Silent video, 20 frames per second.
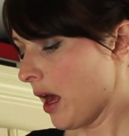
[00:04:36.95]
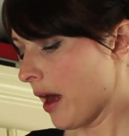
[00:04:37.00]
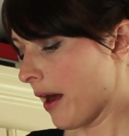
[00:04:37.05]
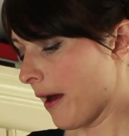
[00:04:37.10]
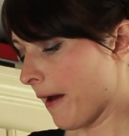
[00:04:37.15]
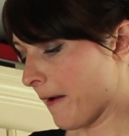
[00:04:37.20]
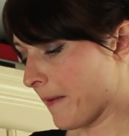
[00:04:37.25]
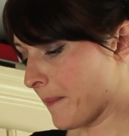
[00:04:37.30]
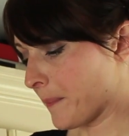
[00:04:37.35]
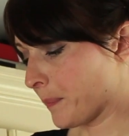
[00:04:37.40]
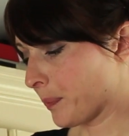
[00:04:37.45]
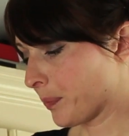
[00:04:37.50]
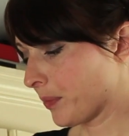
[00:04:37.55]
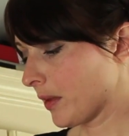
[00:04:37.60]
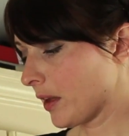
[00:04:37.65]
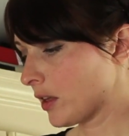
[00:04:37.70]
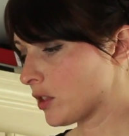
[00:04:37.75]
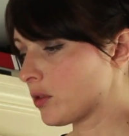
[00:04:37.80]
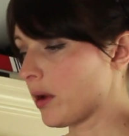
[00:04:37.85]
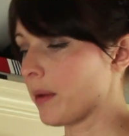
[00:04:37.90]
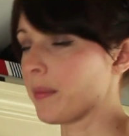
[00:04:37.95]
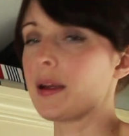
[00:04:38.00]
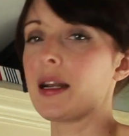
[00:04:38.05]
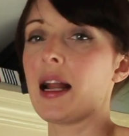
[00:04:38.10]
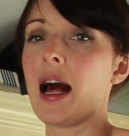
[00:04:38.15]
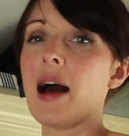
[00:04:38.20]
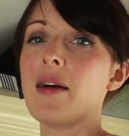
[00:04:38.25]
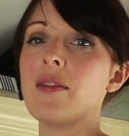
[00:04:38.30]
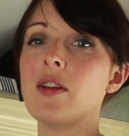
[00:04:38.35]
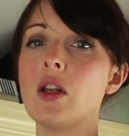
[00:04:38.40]
So I'm
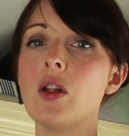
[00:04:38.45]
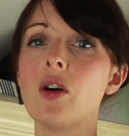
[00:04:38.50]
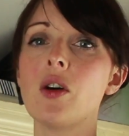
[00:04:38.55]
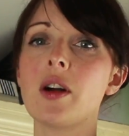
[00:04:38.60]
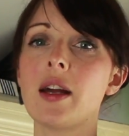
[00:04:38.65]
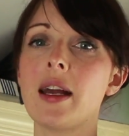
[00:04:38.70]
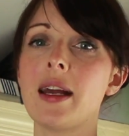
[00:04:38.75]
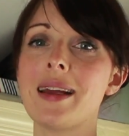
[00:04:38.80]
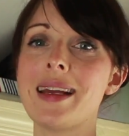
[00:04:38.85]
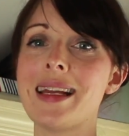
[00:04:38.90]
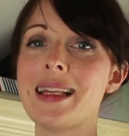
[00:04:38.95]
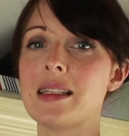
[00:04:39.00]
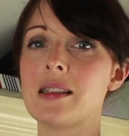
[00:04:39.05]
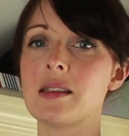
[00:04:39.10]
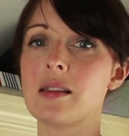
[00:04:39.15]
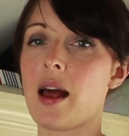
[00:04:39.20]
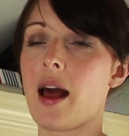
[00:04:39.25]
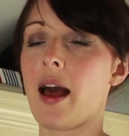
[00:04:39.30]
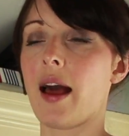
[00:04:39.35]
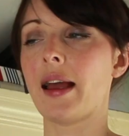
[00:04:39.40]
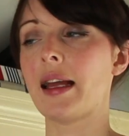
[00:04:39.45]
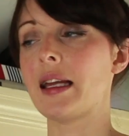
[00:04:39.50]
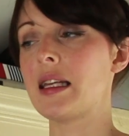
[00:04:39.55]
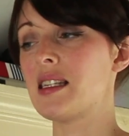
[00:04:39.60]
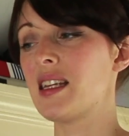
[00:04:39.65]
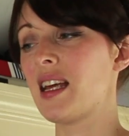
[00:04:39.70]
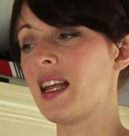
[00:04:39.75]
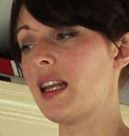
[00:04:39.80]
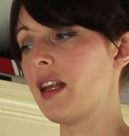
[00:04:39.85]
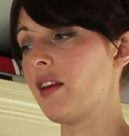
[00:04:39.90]
going to have a look
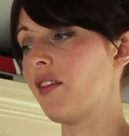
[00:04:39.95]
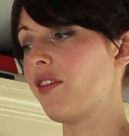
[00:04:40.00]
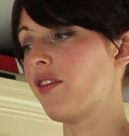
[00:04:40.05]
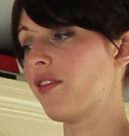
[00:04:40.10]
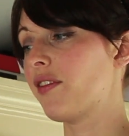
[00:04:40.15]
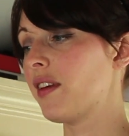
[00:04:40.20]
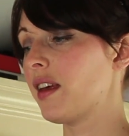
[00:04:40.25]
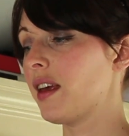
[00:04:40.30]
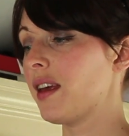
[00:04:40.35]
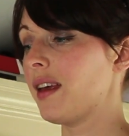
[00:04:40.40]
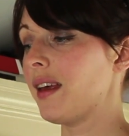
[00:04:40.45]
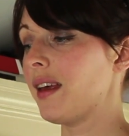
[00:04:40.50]
inside, and if